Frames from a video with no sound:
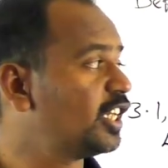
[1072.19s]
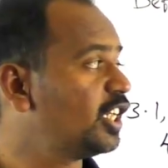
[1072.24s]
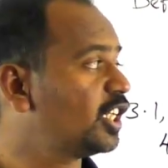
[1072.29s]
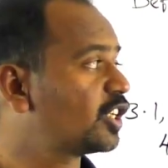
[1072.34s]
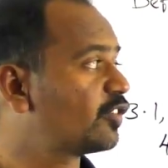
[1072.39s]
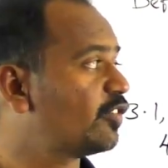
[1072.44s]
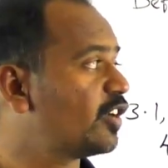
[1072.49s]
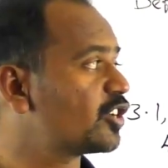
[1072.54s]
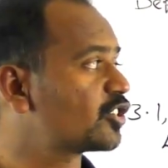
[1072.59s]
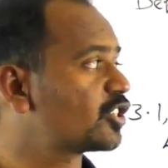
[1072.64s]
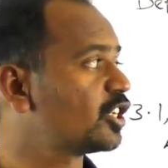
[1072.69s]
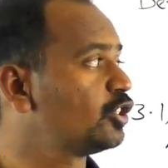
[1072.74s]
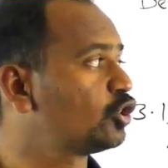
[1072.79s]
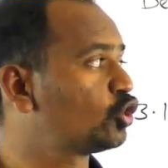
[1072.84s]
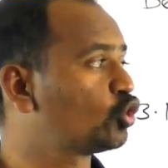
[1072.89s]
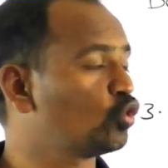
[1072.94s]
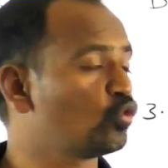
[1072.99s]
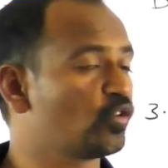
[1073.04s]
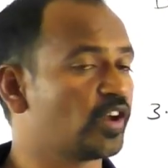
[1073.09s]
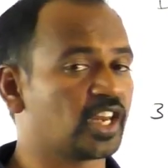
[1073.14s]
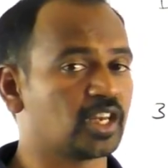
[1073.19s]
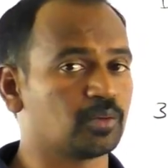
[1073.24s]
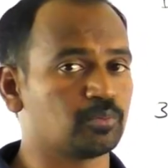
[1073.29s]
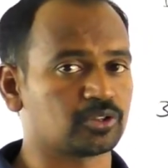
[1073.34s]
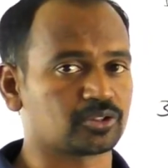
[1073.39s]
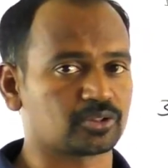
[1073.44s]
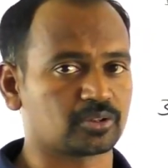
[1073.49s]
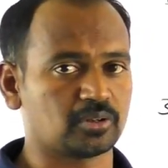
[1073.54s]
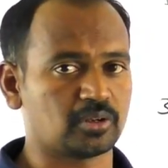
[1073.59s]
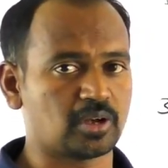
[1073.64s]
equation 2
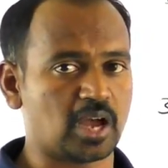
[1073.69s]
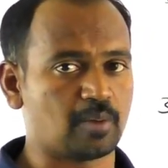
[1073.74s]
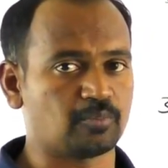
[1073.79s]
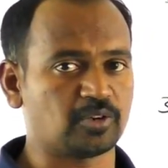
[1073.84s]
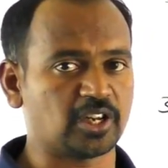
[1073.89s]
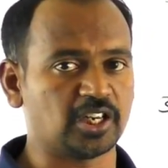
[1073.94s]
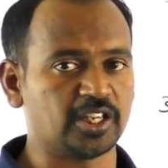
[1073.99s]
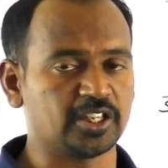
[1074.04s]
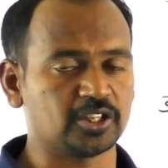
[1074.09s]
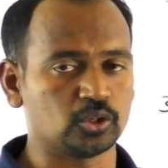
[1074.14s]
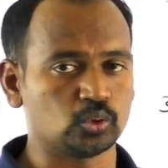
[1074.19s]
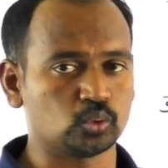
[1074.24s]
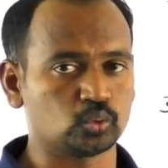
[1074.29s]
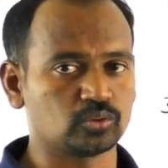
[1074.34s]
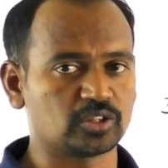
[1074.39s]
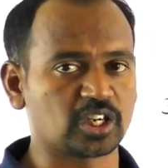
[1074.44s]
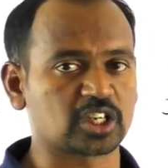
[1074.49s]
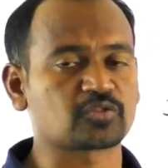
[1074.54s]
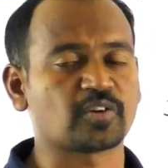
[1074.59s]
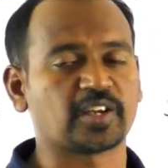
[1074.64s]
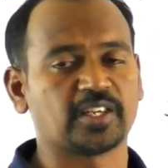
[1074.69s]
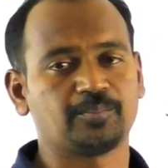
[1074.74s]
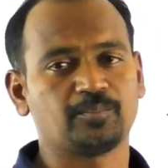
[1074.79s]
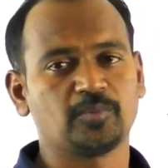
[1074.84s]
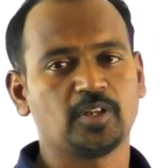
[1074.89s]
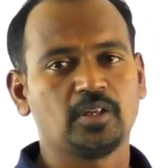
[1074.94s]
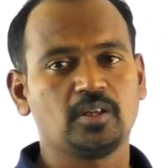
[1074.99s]
variables, I am telling you, that's why.